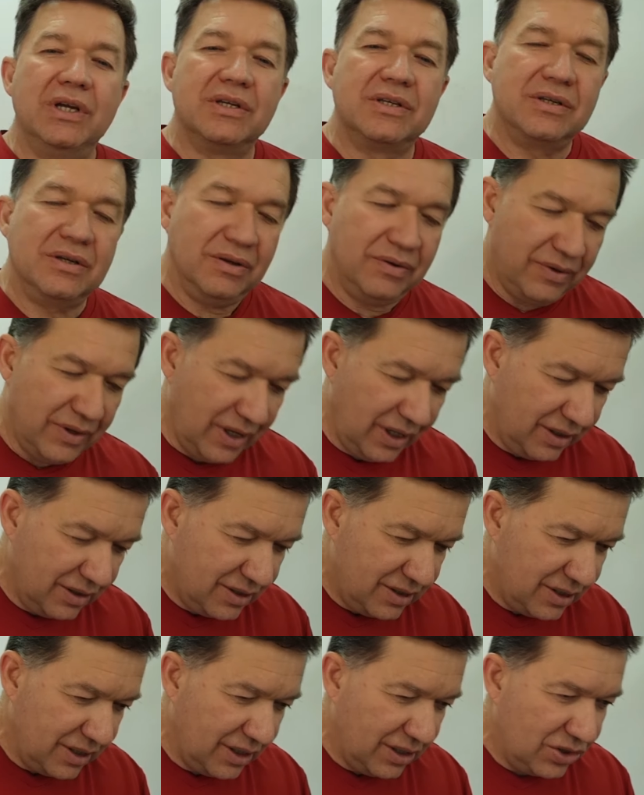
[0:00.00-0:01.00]
yes,
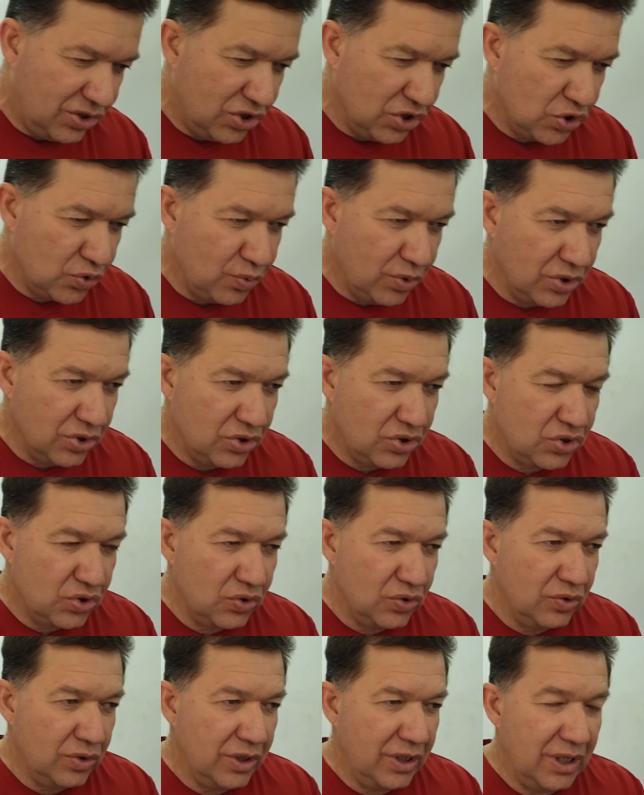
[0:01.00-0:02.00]
thanks. I just want
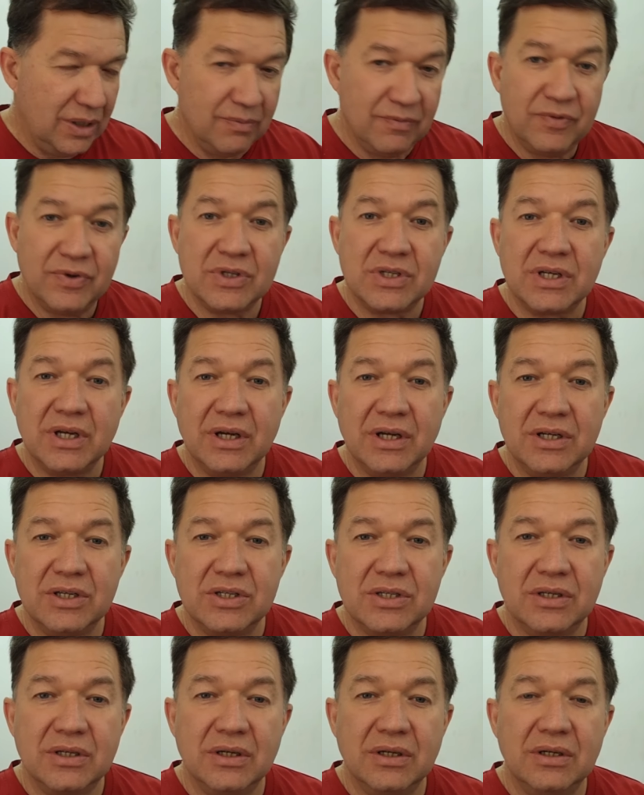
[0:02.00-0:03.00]
to
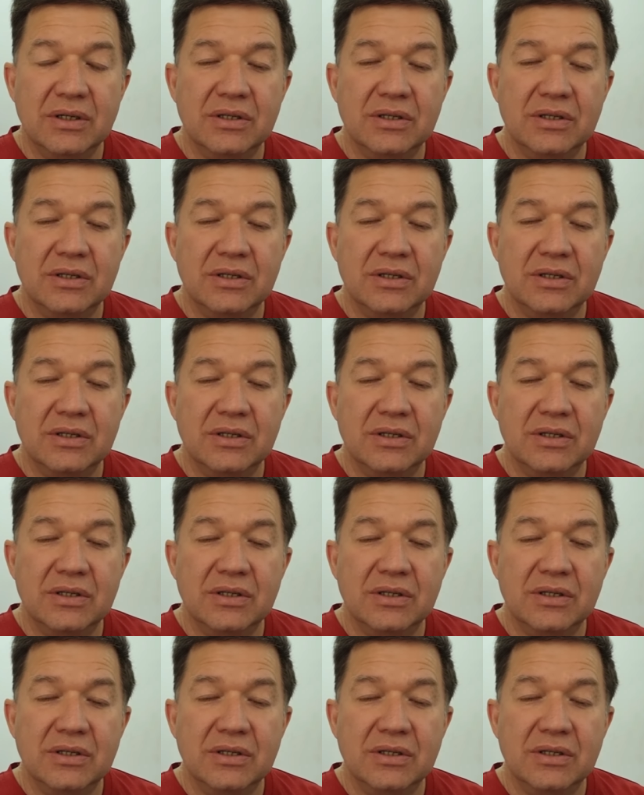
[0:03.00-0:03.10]
emphasize,